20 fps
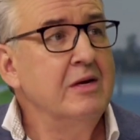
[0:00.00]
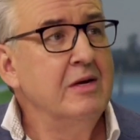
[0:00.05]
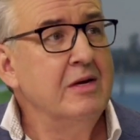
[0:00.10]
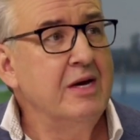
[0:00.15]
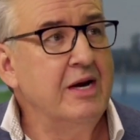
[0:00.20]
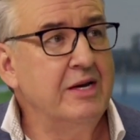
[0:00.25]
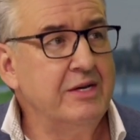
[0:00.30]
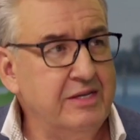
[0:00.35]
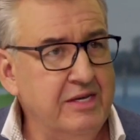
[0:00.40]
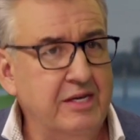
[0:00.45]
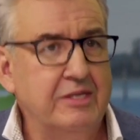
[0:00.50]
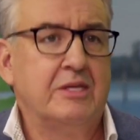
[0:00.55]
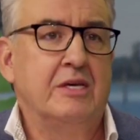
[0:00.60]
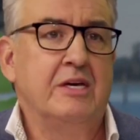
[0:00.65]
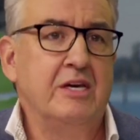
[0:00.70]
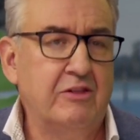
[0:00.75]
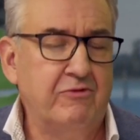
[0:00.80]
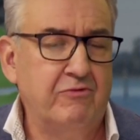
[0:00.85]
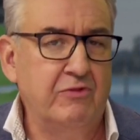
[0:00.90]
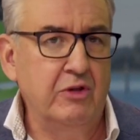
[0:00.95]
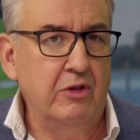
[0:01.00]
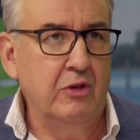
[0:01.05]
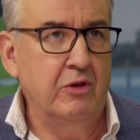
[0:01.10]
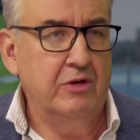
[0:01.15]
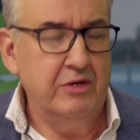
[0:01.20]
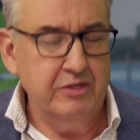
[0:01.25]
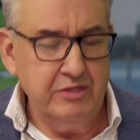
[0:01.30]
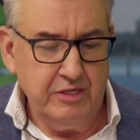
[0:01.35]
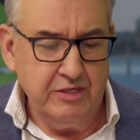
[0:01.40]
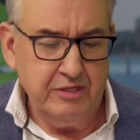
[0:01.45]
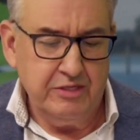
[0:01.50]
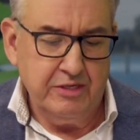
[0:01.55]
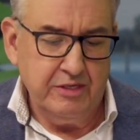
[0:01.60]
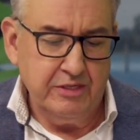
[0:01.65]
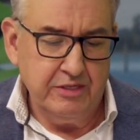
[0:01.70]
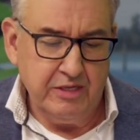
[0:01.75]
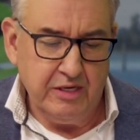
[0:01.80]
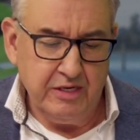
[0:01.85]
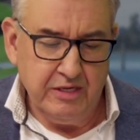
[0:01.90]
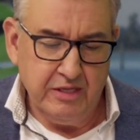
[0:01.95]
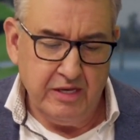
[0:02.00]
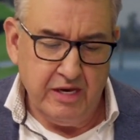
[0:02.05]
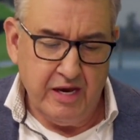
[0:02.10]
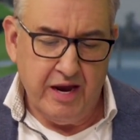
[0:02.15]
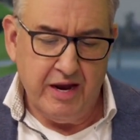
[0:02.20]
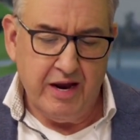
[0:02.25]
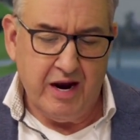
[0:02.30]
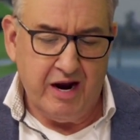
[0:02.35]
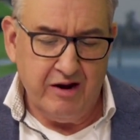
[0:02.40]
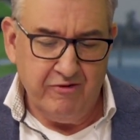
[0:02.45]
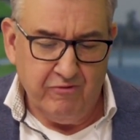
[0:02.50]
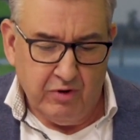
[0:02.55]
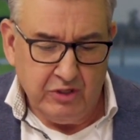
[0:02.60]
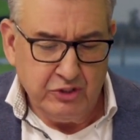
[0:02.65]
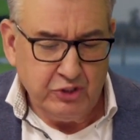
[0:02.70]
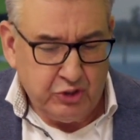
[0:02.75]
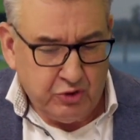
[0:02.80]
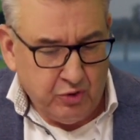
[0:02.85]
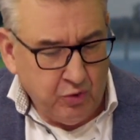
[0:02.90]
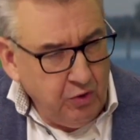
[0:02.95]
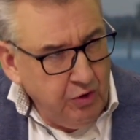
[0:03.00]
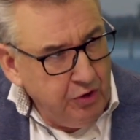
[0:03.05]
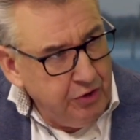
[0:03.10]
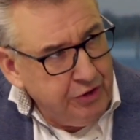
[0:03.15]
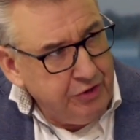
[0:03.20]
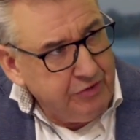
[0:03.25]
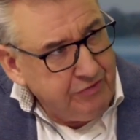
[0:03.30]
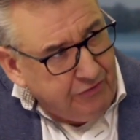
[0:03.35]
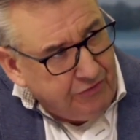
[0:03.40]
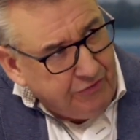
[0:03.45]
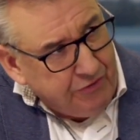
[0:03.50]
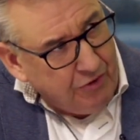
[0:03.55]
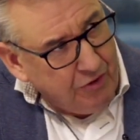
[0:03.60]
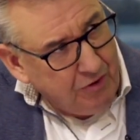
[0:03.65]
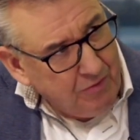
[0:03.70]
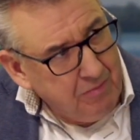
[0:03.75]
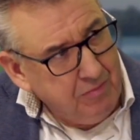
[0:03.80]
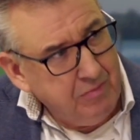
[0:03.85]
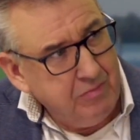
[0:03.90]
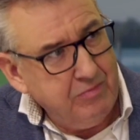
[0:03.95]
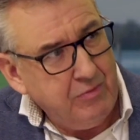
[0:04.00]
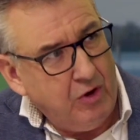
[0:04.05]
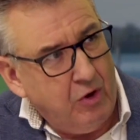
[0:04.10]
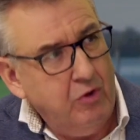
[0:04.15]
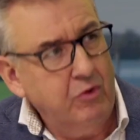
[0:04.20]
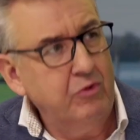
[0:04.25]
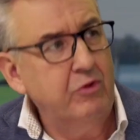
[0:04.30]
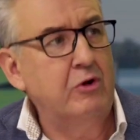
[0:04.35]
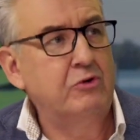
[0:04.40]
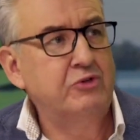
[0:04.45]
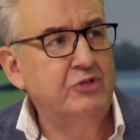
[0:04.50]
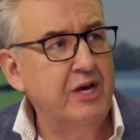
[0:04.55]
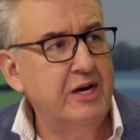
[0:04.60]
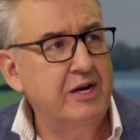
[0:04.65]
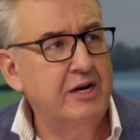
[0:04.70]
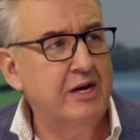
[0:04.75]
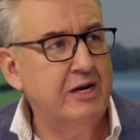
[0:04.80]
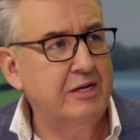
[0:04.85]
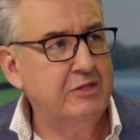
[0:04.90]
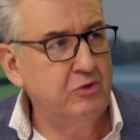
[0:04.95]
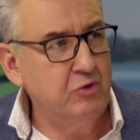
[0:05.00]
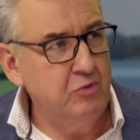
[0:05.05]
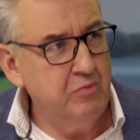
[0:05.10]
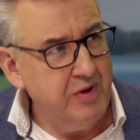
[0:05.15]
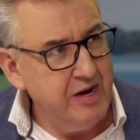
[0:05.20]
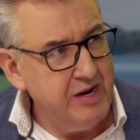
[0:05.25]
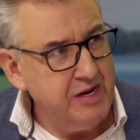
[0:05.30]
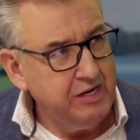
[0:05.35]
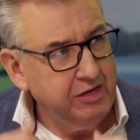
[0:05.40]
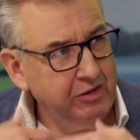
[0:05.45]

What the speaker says: And that it will, the AI wants to learn from all those data to make